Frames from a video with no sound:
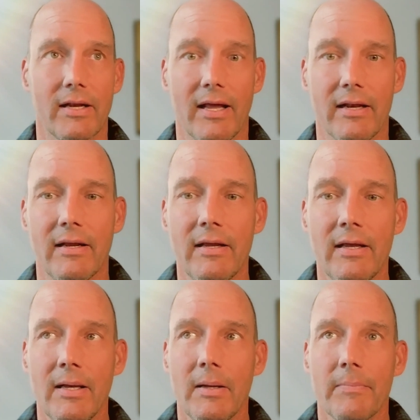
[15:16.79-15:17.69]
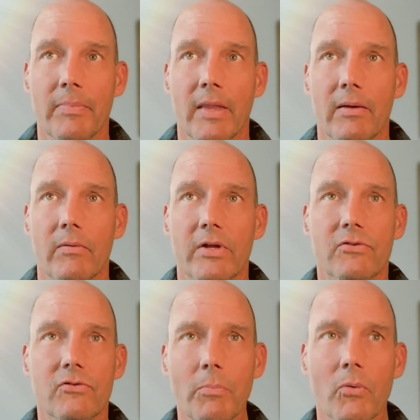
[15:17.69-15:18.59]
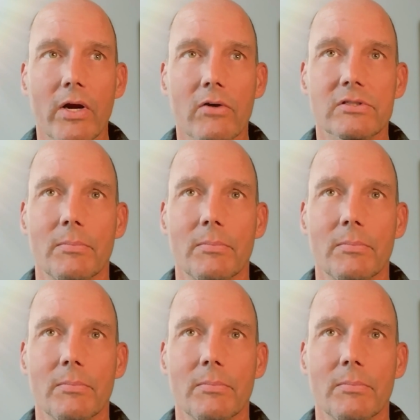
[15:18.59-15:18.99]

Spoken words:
And it's super weird to